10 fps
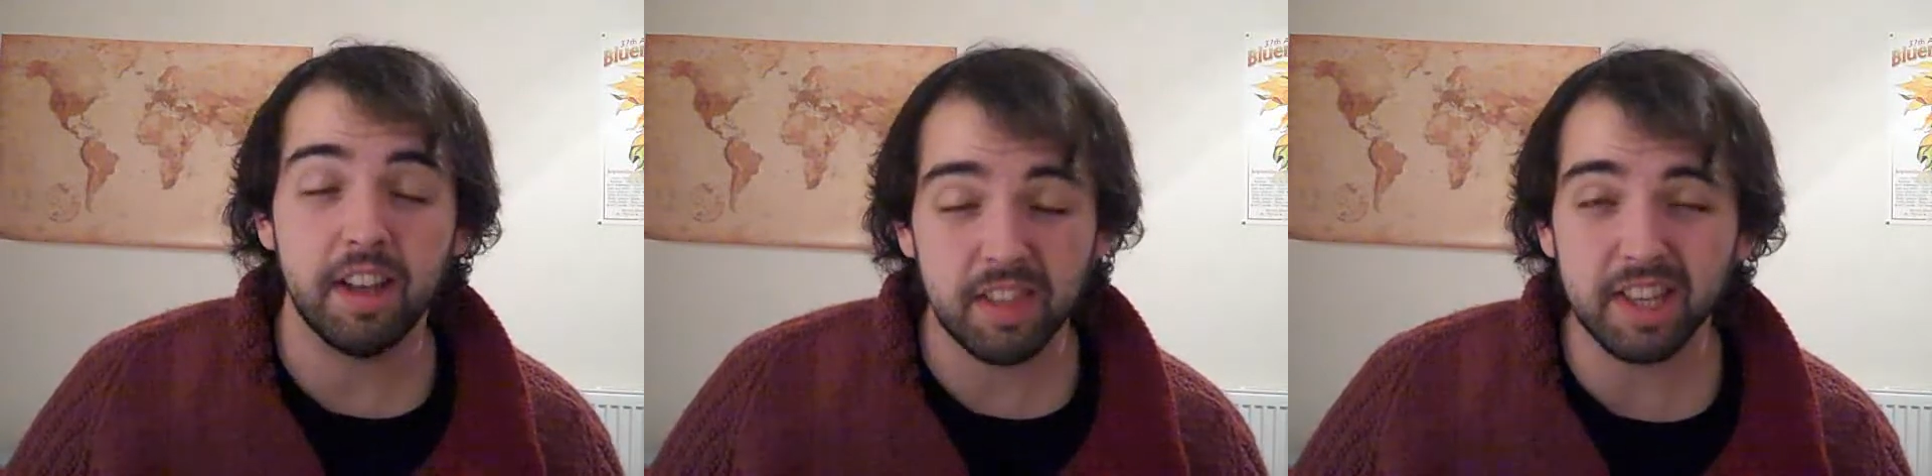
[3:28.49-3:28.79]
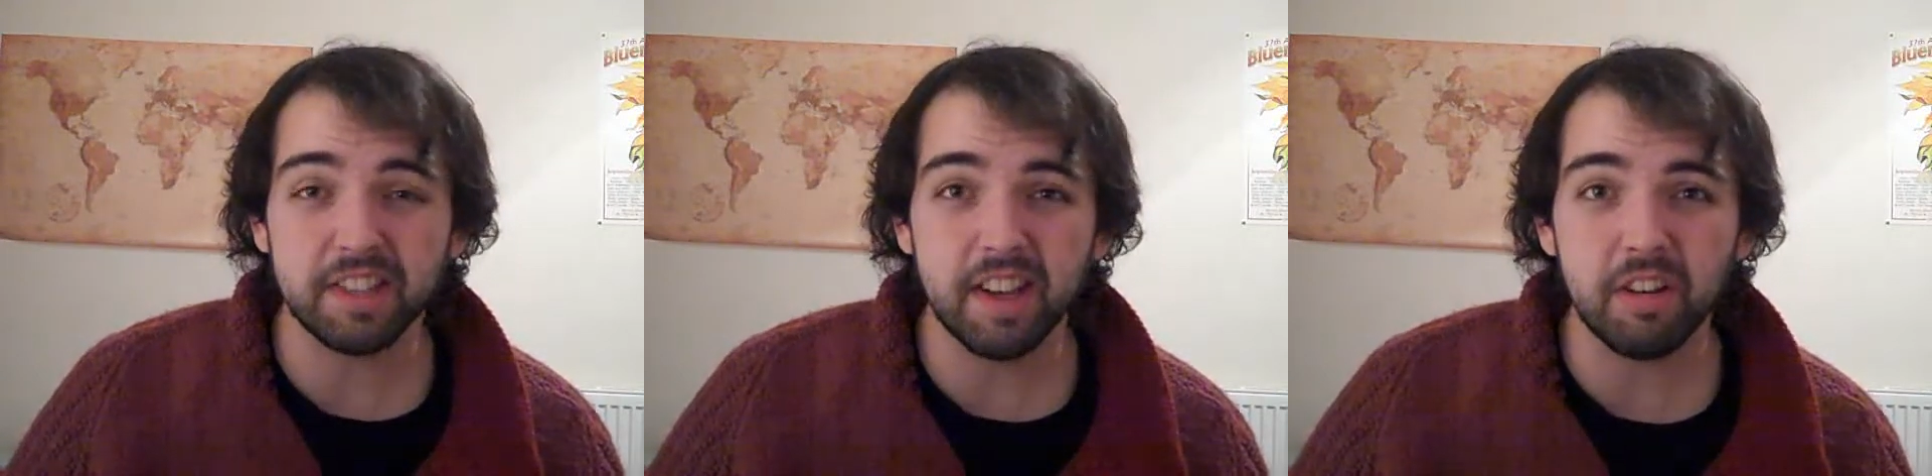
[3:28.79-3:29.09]

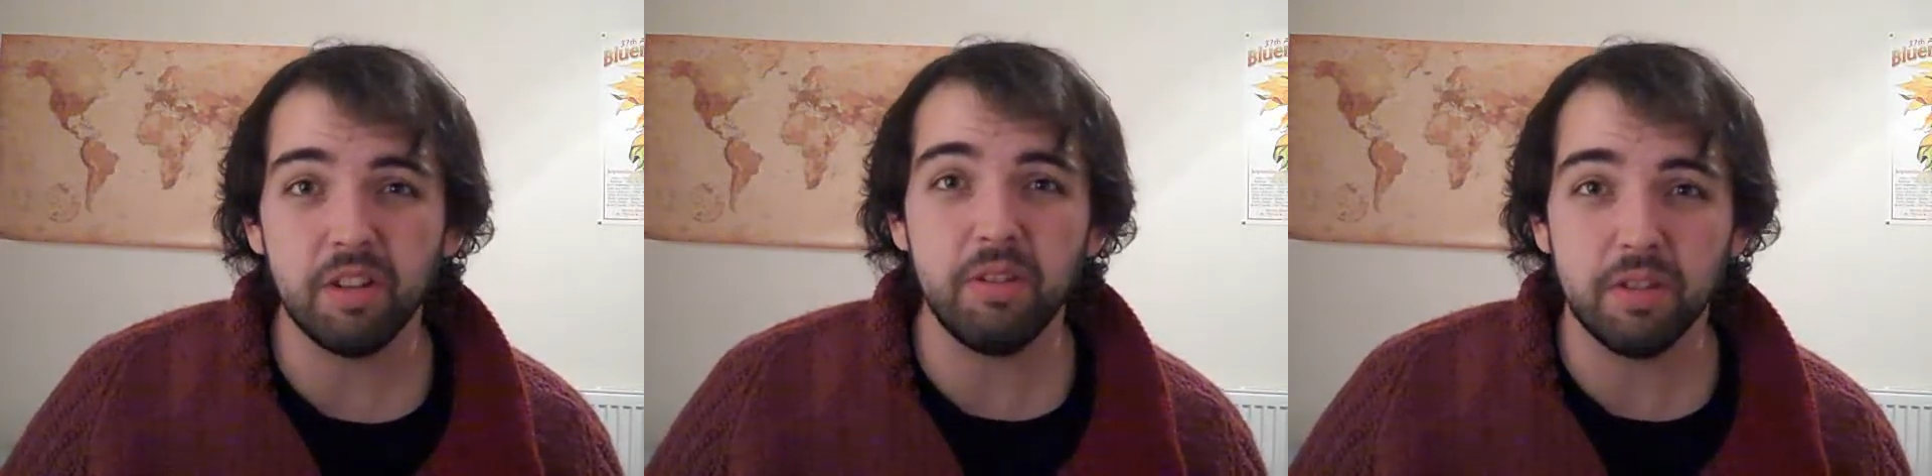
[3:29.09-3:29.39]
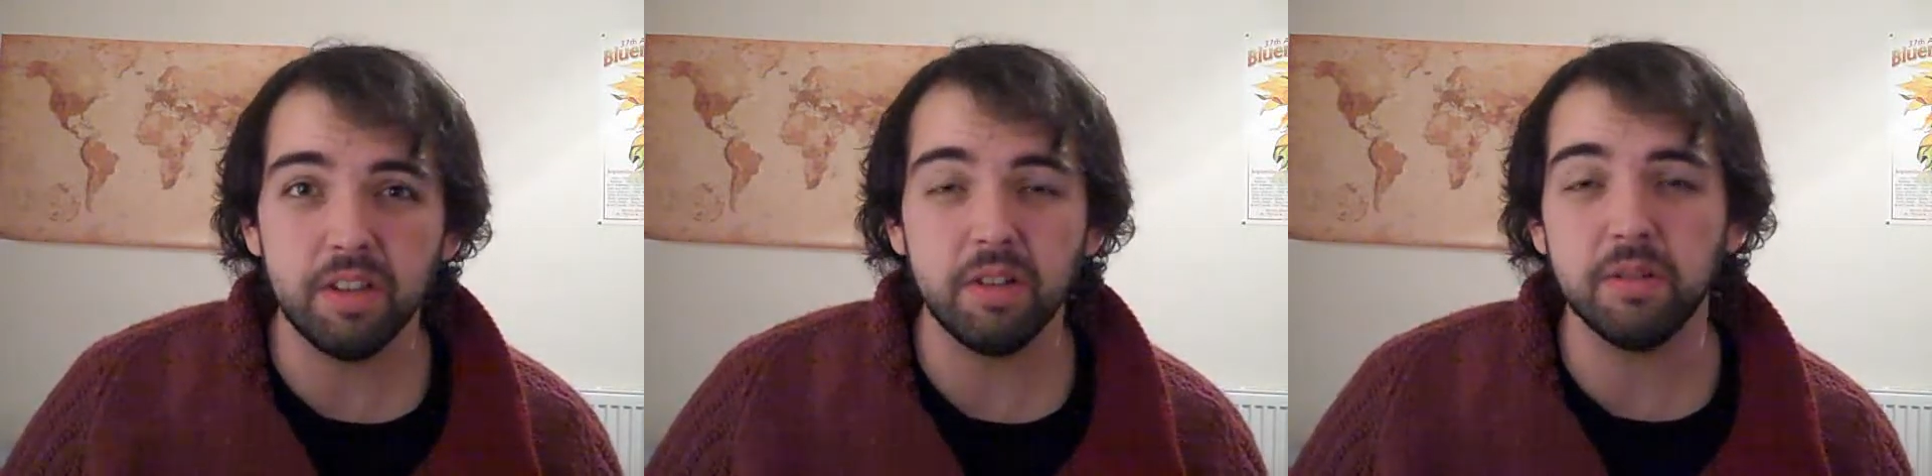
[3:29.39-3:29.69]
that's not all you
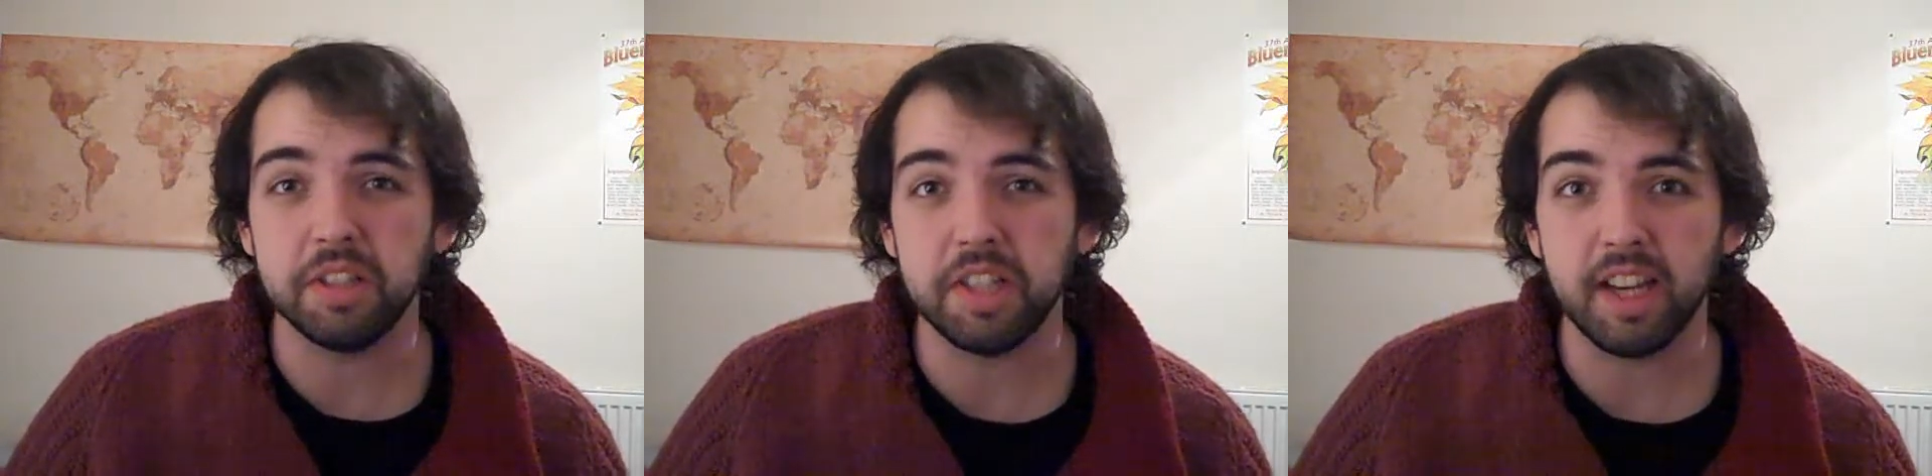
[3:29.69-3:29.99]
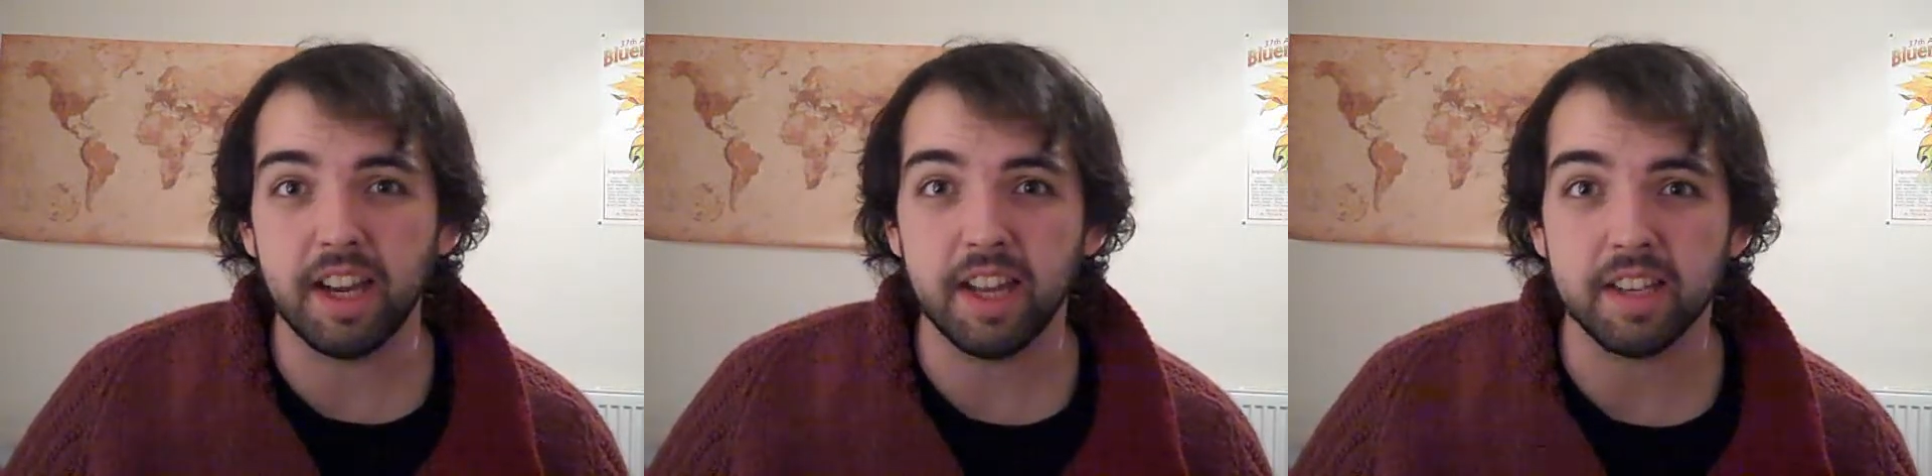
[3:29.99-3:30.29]
can do with
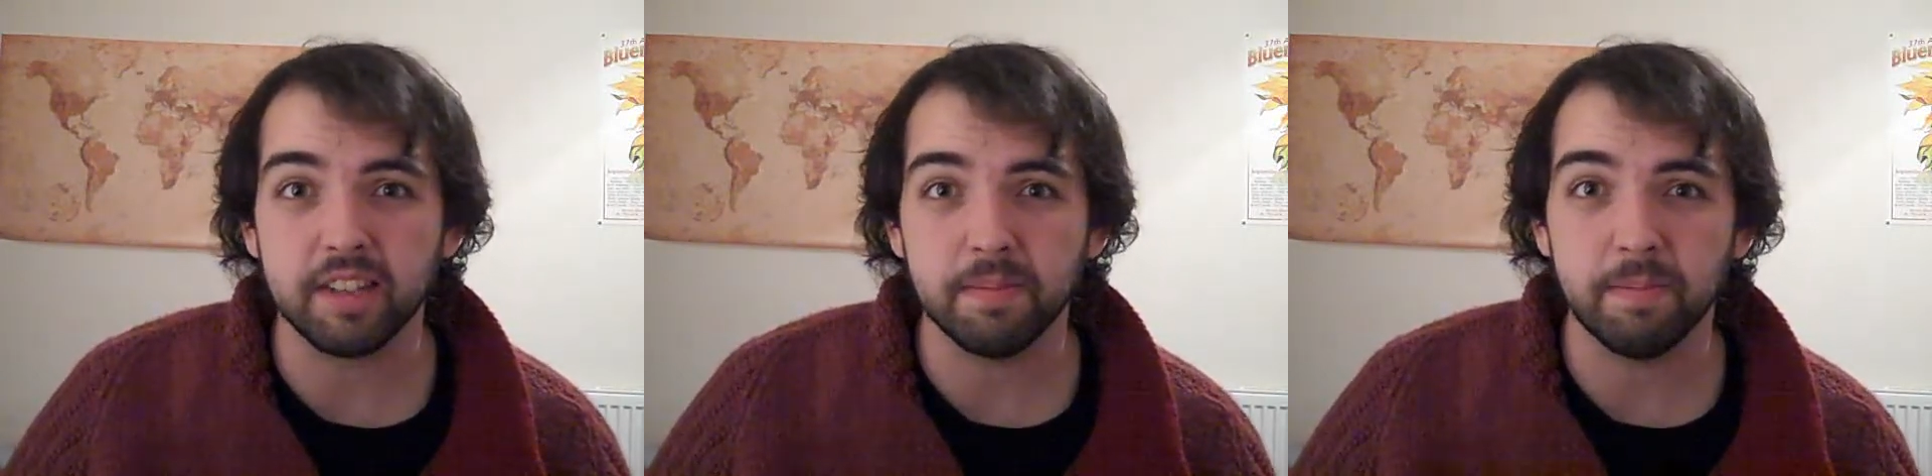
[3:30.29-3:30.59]
GIS.